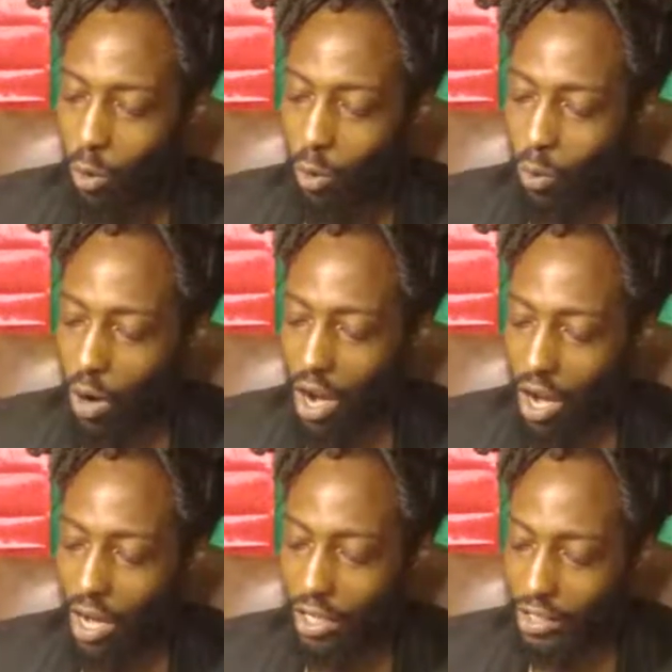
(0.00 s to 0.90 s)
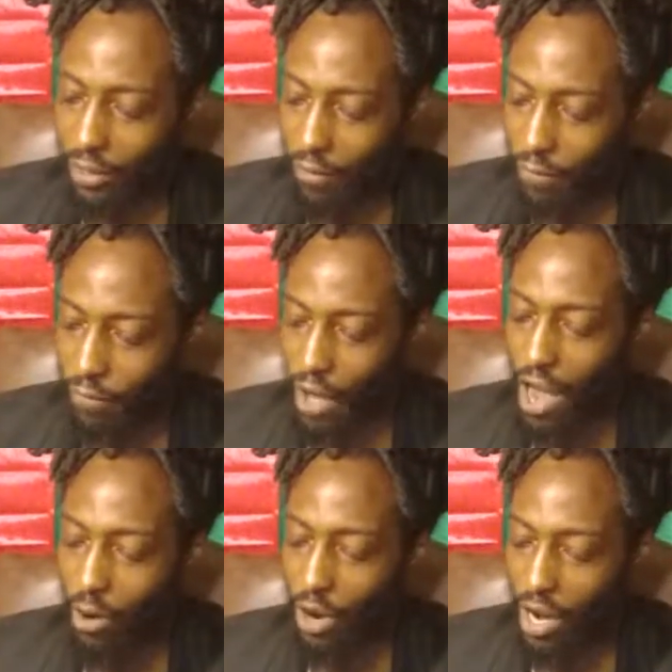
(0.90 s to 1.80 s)
was
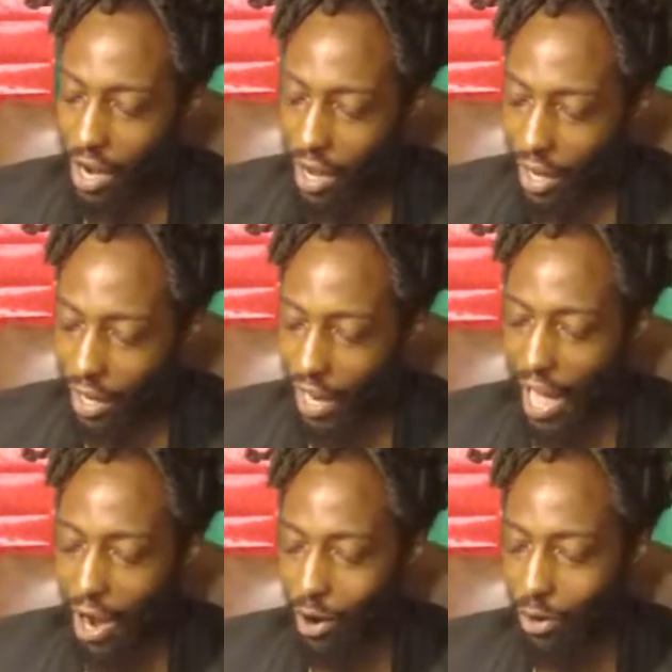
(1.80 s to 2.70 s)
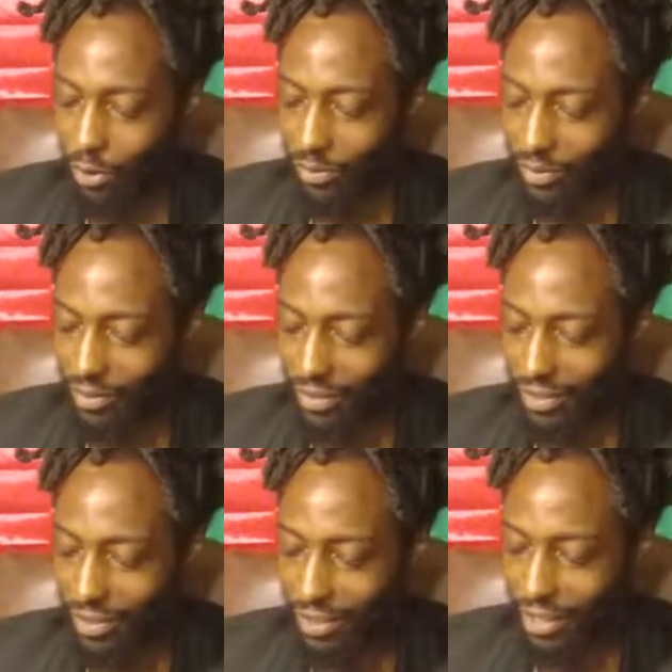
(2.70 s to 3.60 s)
very loud,
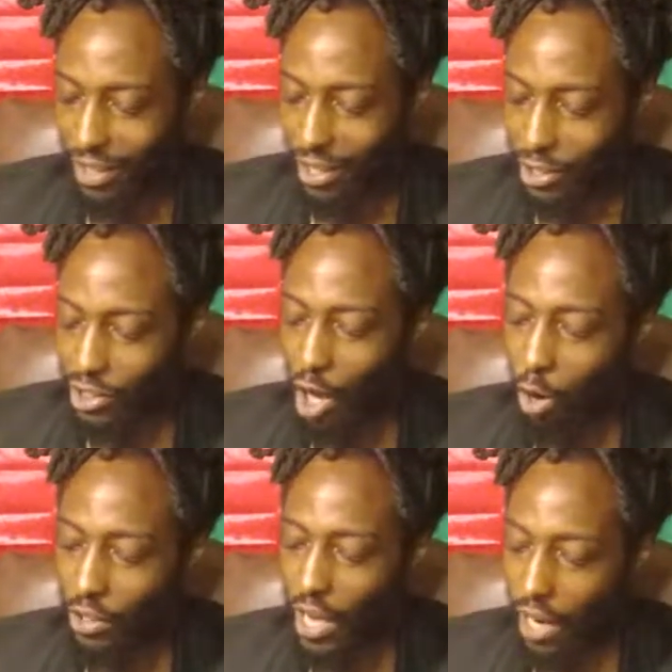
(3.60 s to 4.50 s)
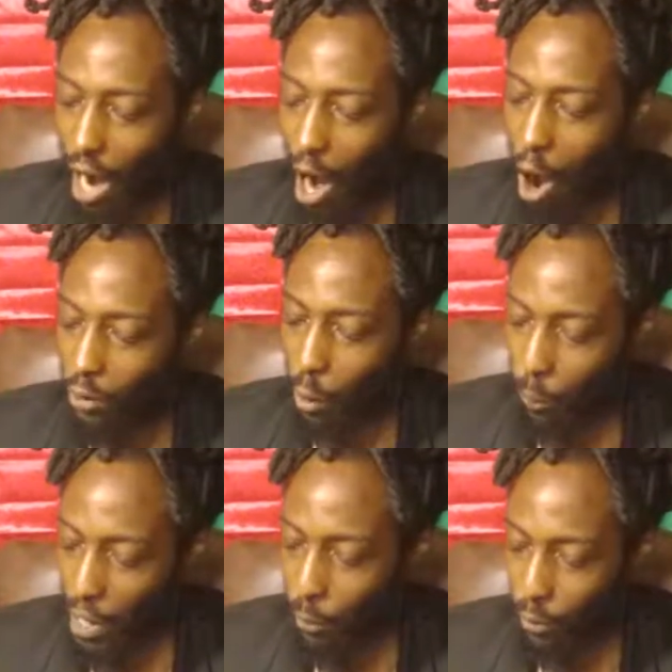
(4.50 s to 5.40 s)
so that all the
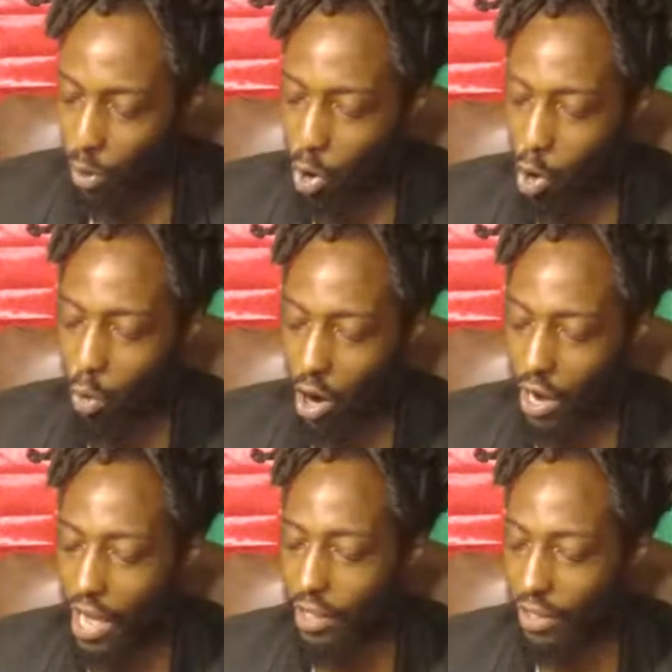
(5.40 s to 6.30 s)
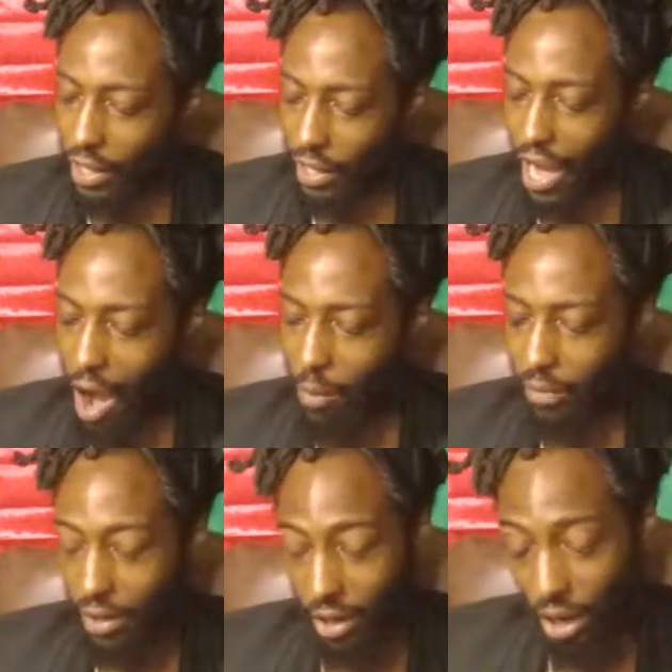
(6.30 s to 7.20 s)
people who were in the camp
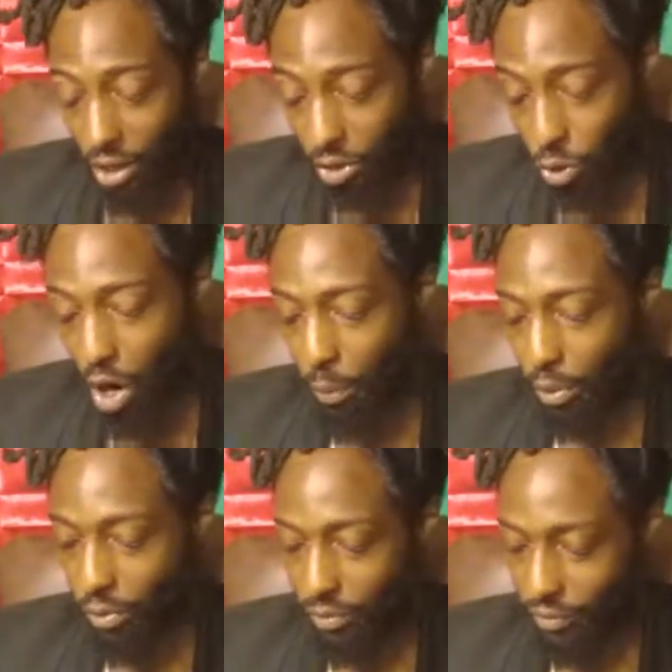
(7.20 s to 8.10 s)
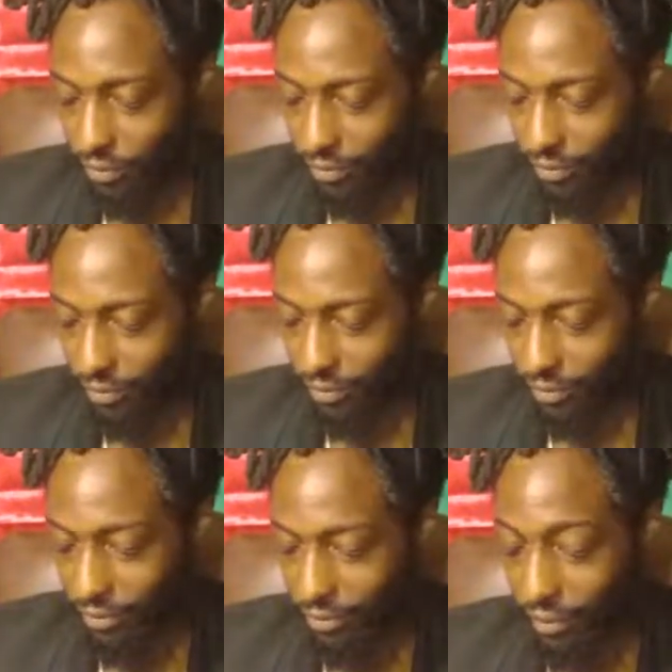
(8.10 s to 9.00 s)
trembled.
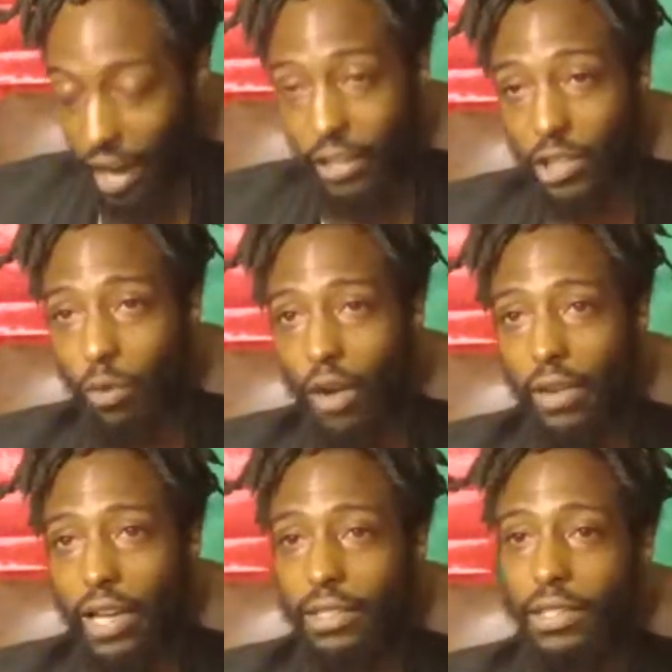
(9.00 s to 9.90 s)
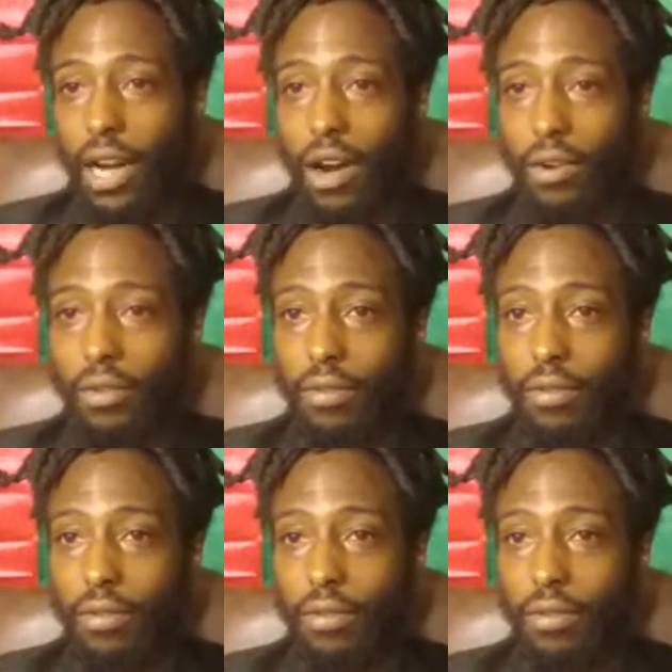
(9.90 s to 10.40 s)
Ain't this Revelations, y'all?